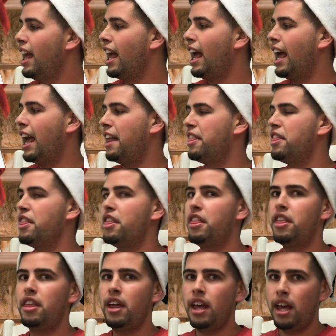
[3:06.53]
And
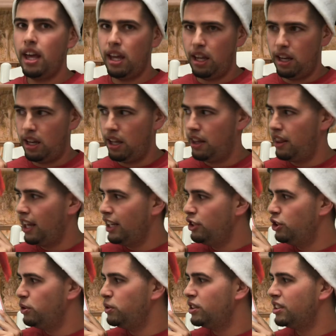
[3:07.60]
then they'd
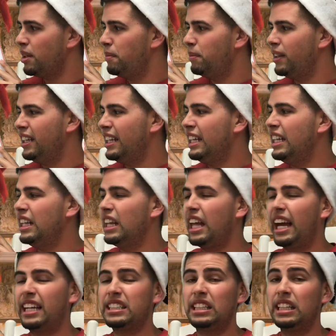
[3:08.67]
do something he
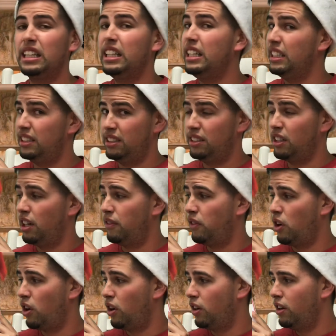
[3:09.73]
liked least of
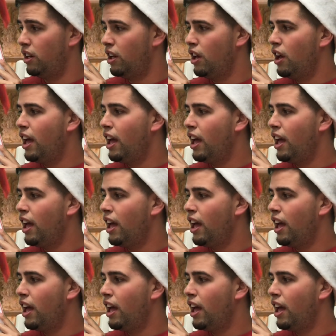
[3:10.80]
all.